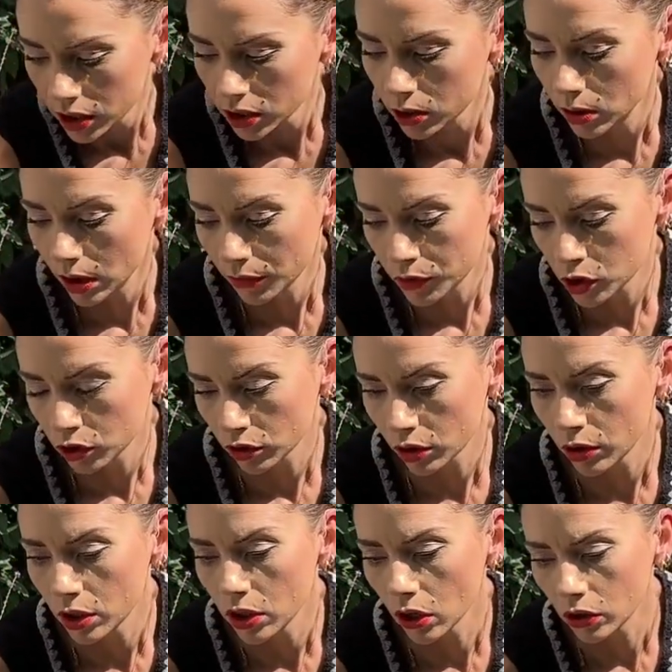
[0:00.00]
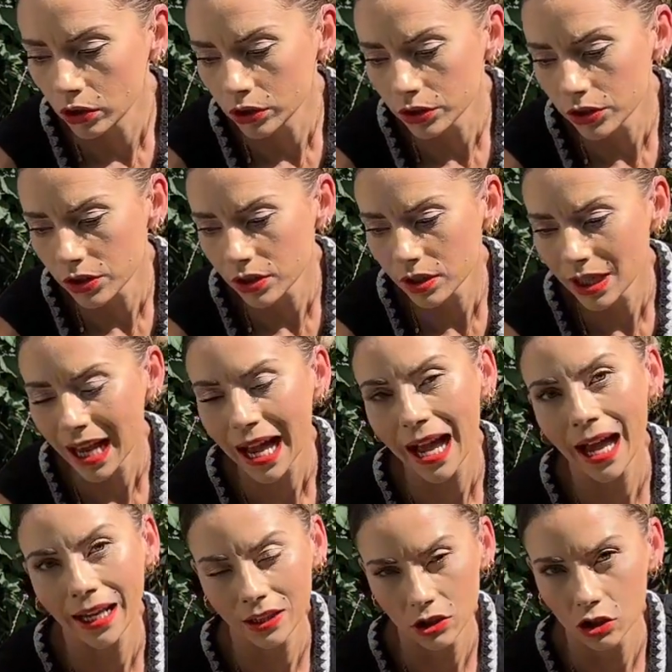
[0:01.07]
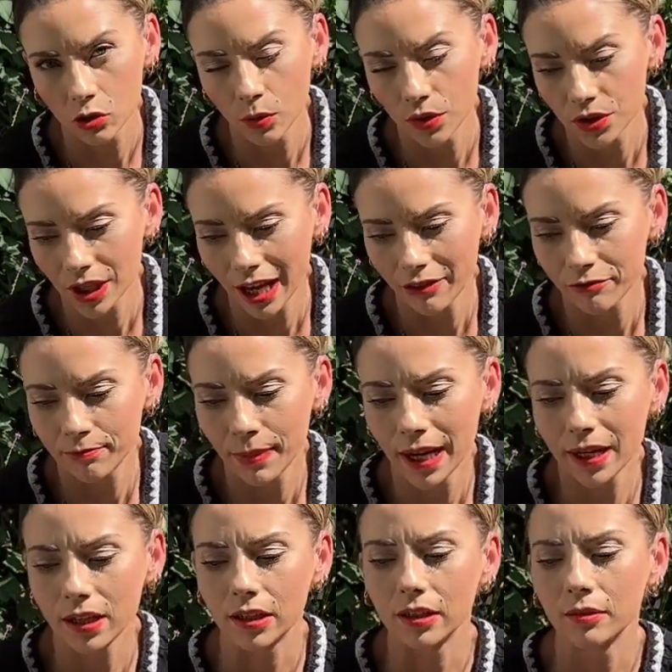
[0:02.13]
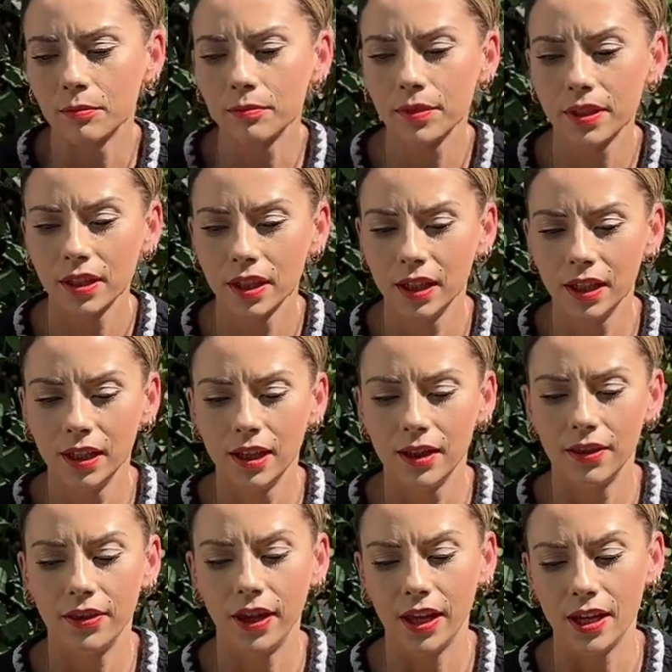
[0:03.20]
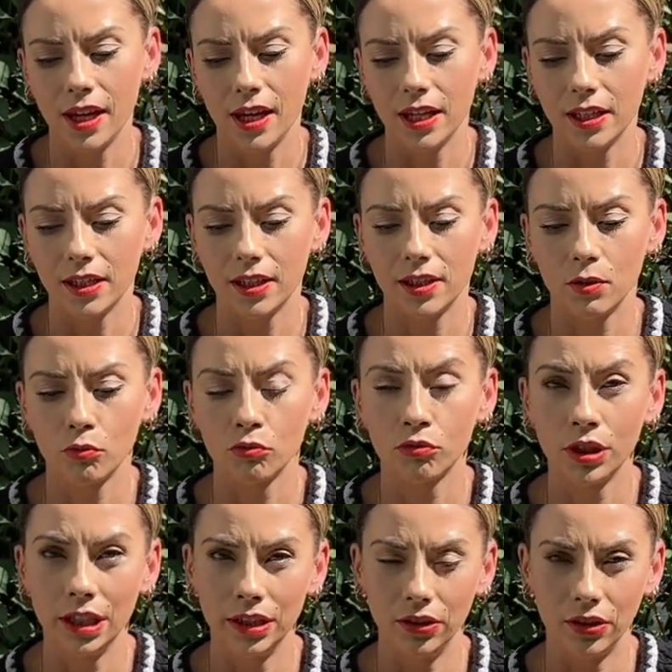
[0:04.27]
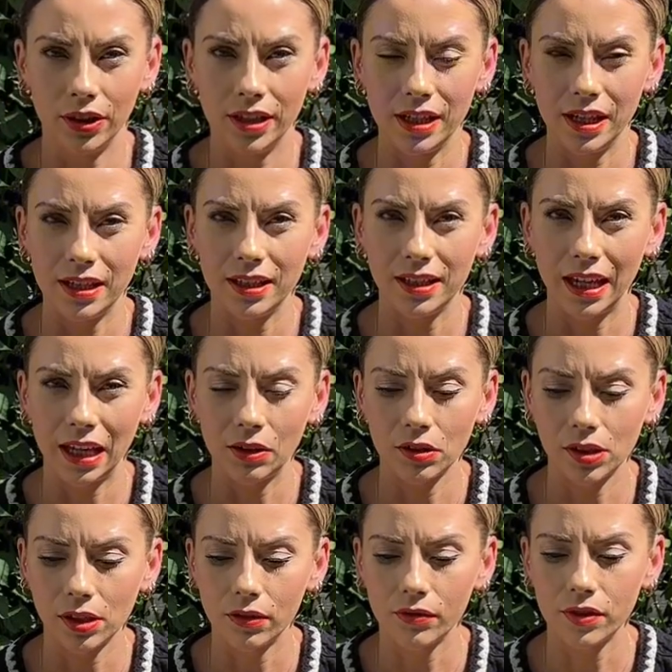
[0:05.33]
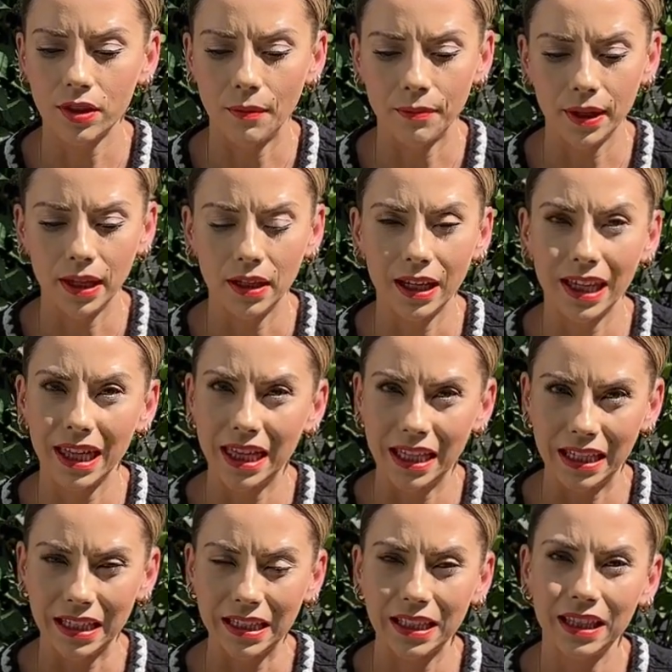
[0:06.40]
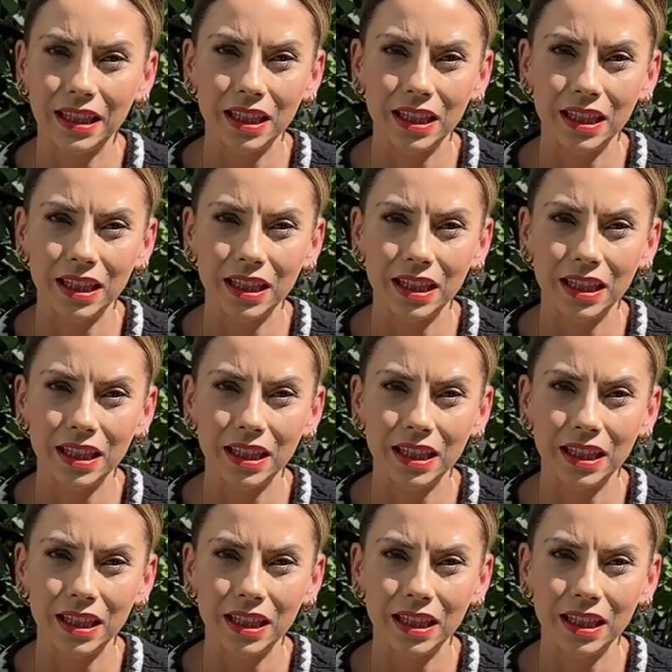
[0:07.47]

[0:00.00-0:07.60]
you love to grow lots and you want to have backups, then it's a really good idea to get yourself something like this.